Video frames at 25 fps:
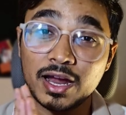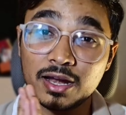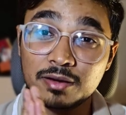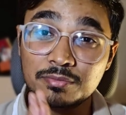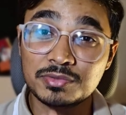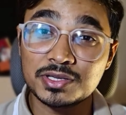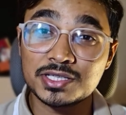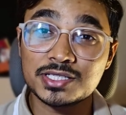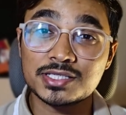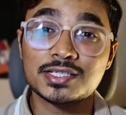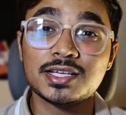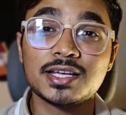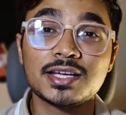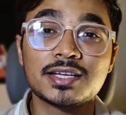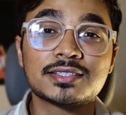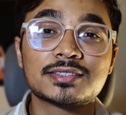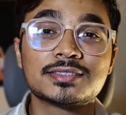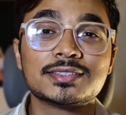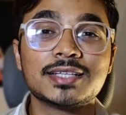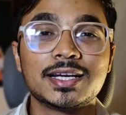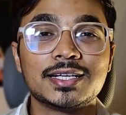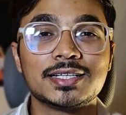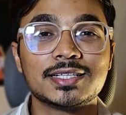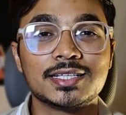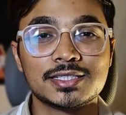and
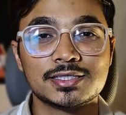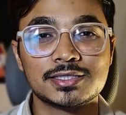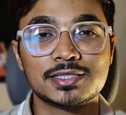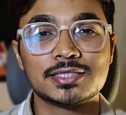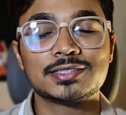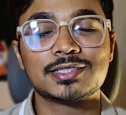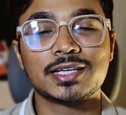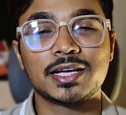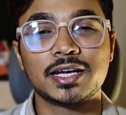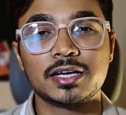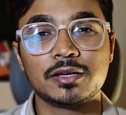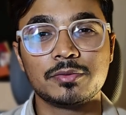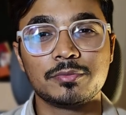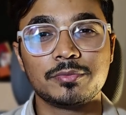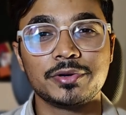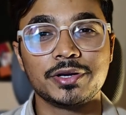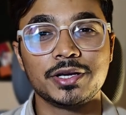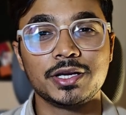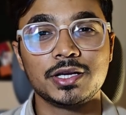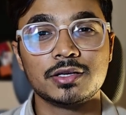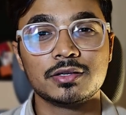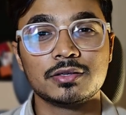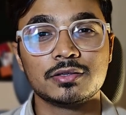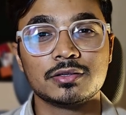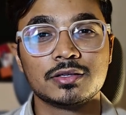mistakes that kill the second
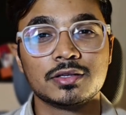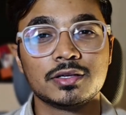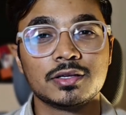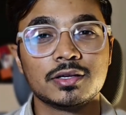brain.